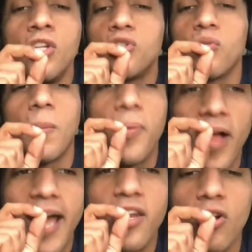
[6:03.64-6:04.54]
to
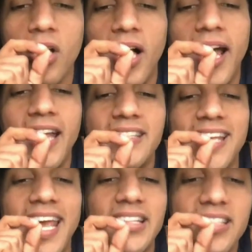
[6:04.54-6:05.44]
reply to your clients
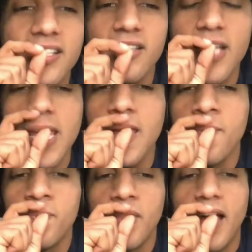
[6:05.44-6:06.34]
instantly
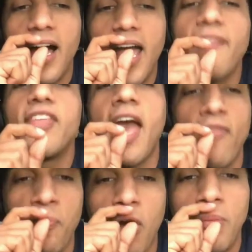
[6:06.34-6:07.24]
if they have a
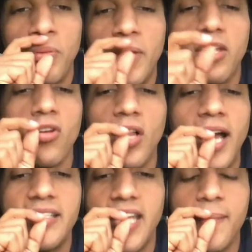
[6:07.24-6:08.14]
problem? Like your
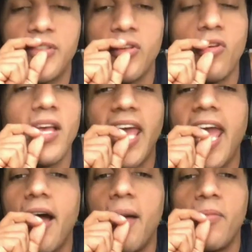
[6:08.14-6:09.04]
client DMs you and they're like, hey,
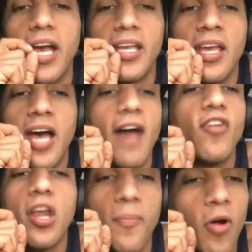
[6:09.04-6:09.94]
I've
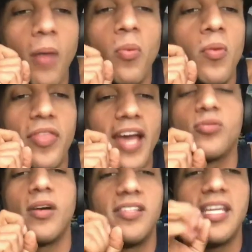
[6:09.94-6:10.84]
got a problem with
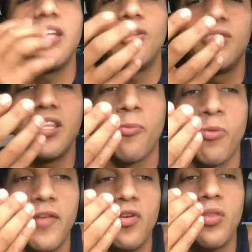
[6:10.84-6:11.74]
XYZ, and you see the
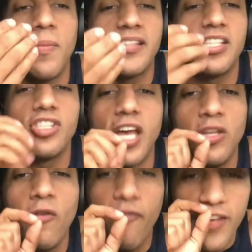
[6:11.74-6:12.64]
preview of the message and
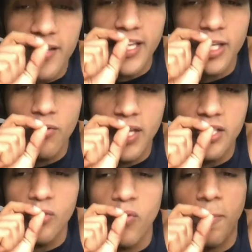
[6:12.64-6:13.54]
you feel like you need
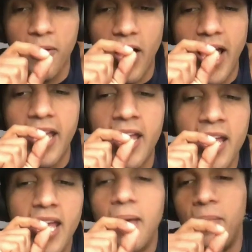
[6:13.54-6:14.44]
to reply
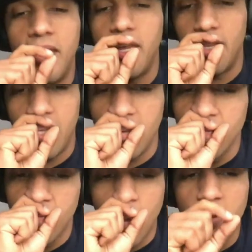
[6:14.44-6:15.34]
immediately.
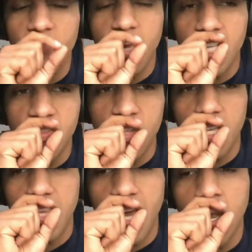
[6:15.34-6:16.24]
How many of you guys feel
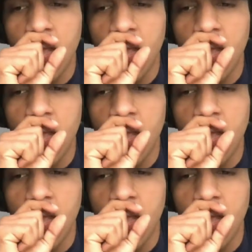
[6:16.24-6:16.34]
like that?